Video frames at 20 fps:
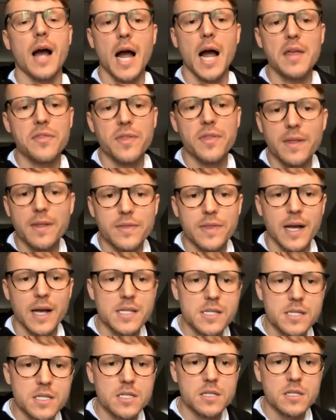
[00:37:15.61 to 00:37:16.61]
I think
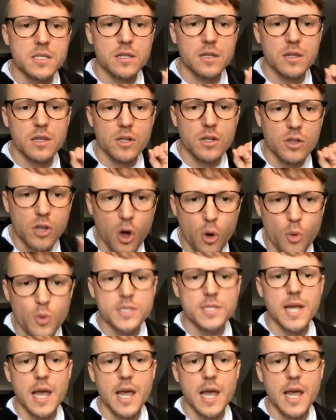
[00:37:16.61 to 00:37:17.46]
that's the lowest